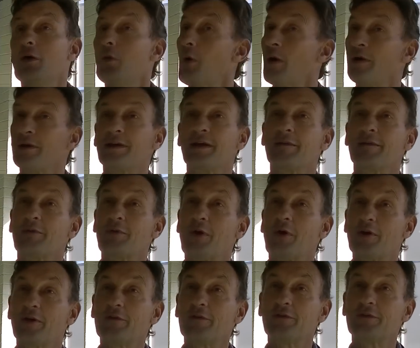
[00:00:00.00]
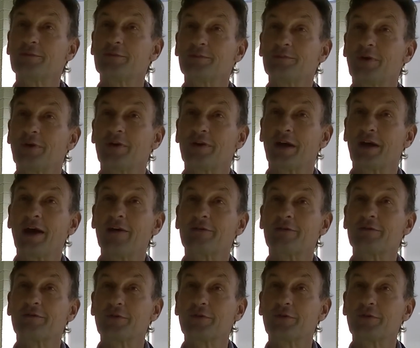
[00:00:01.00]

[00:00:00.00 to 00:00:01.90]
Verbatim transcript: woken up quite often on a hundred